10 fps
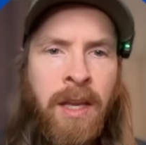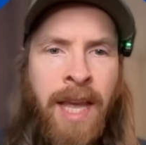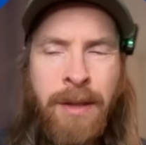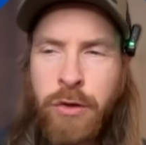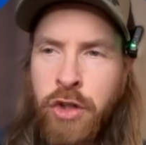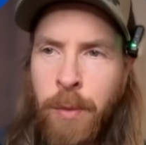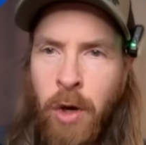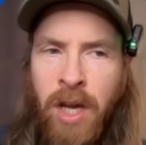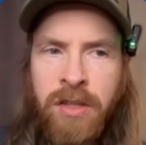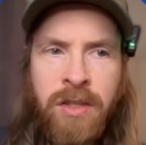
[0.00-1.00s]
Can you
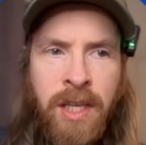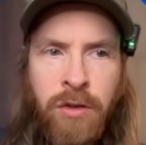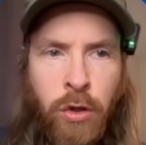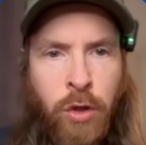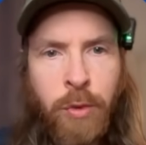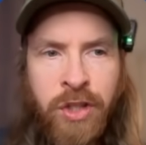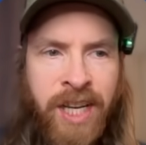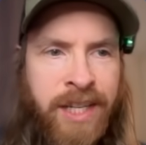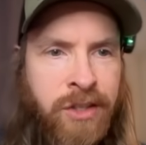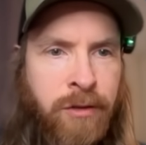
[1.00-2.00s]
summarize the
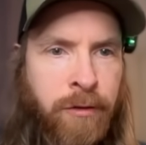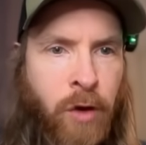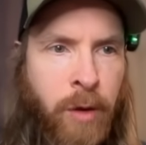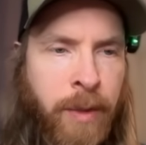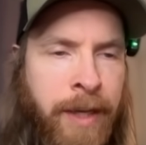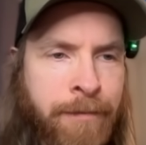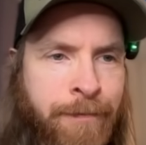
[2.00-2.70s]
documentation for me?